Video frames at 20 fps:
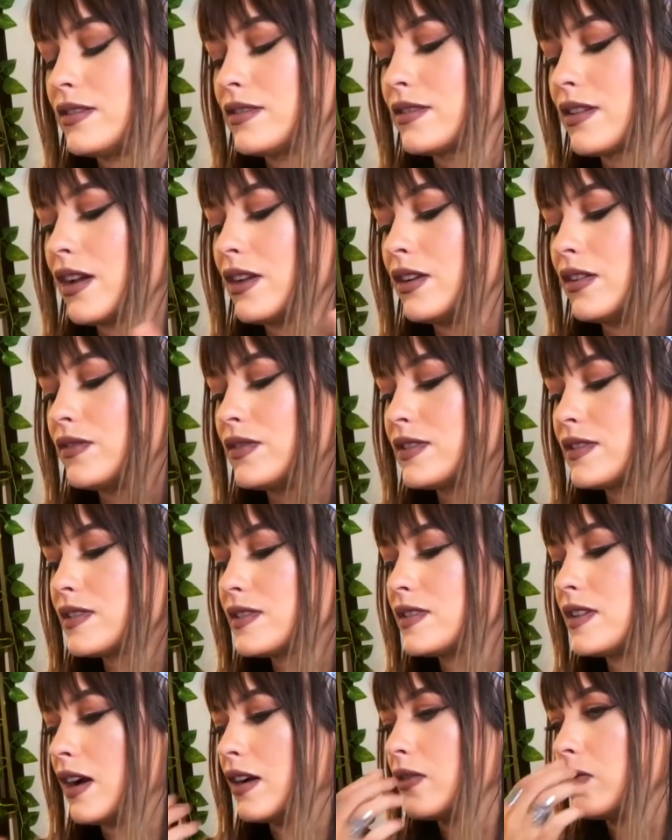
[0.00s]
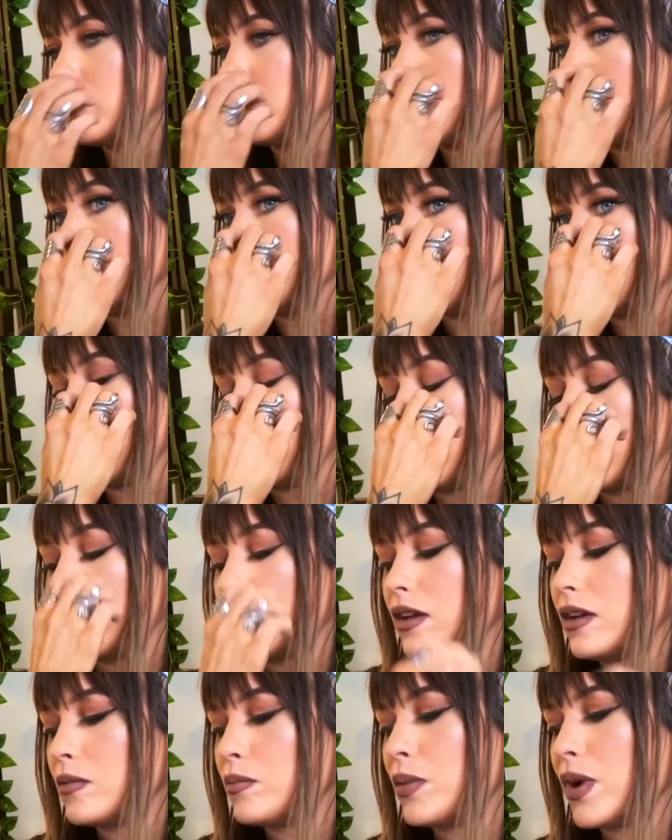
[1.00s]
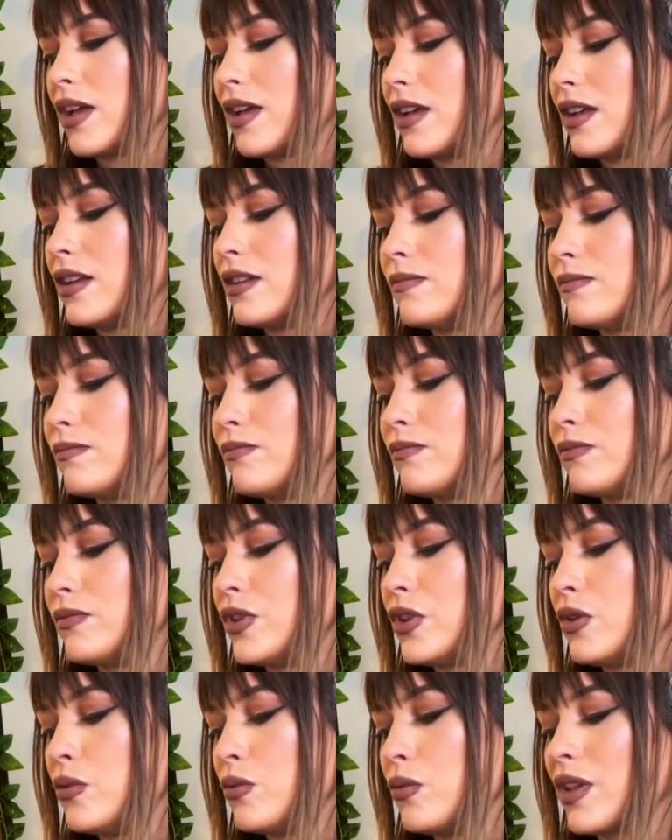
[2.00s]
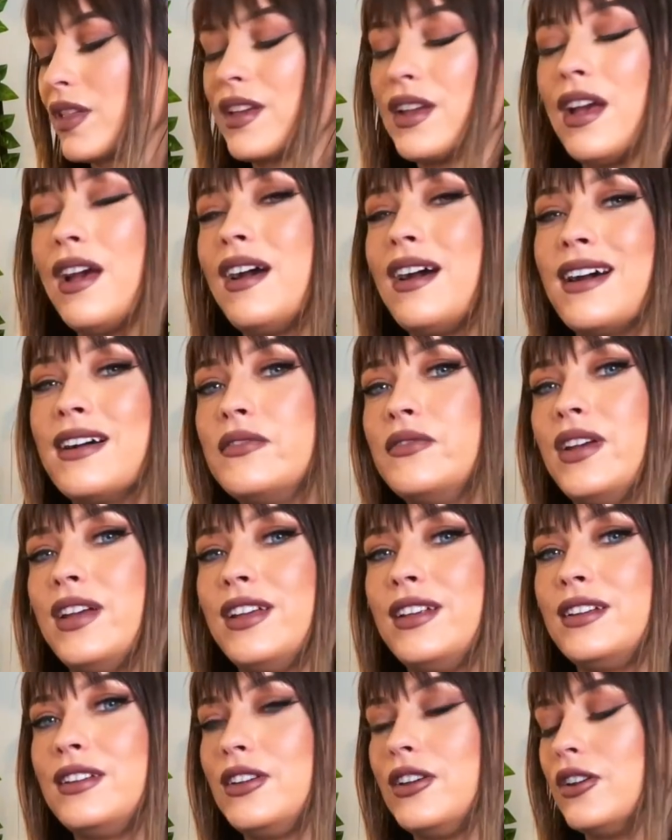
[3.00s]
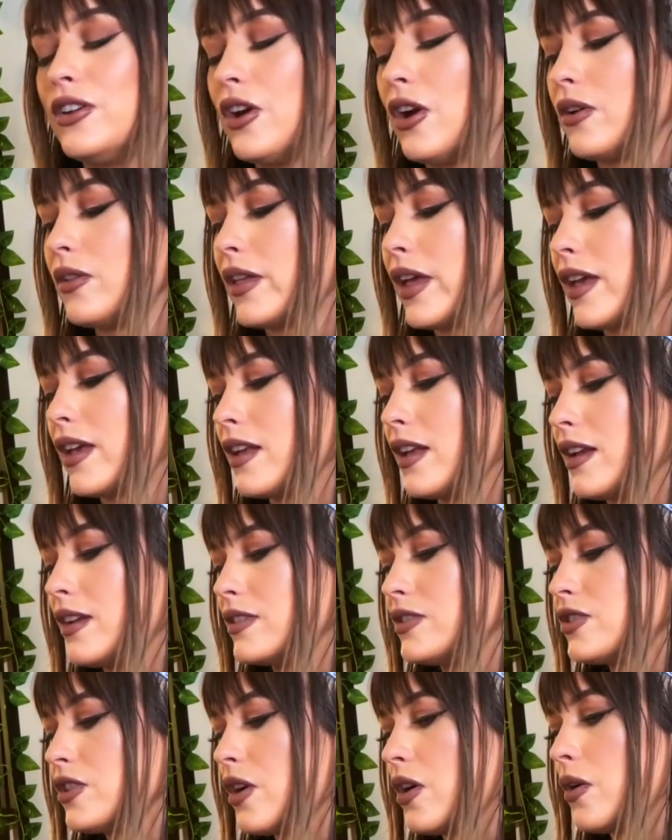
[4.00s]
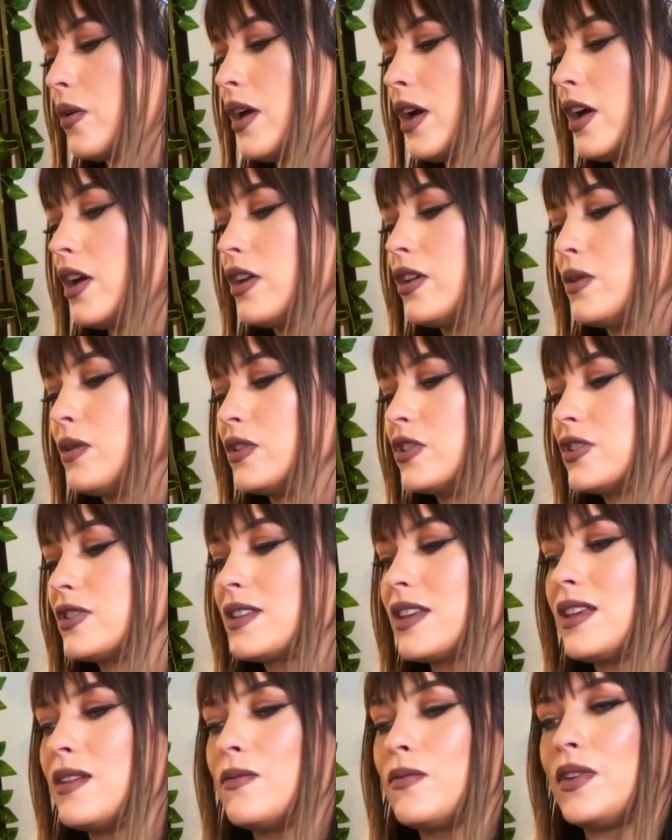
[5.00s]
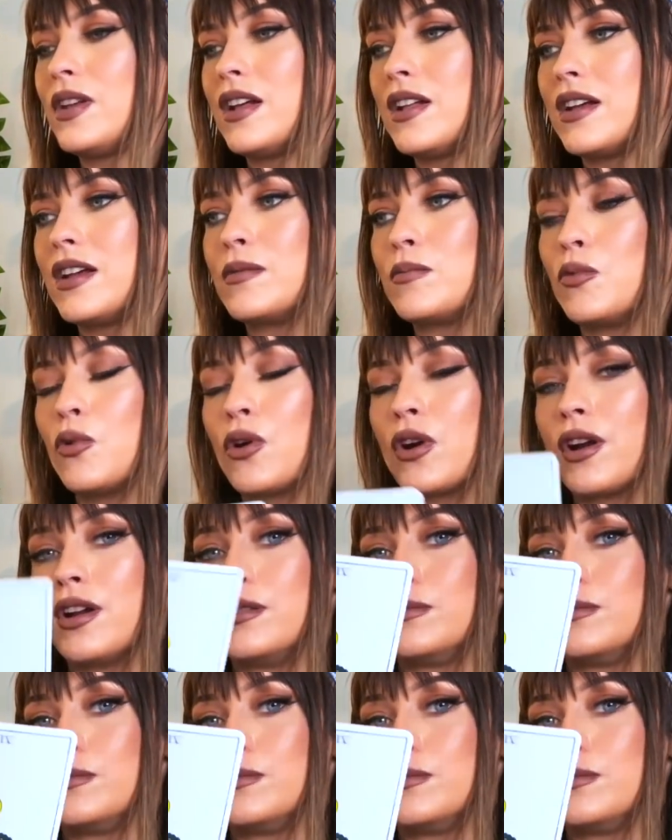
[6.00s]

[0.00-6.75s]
kind of stuck feeling, but you really haven't, you know, like it, and so you just keep feeling more and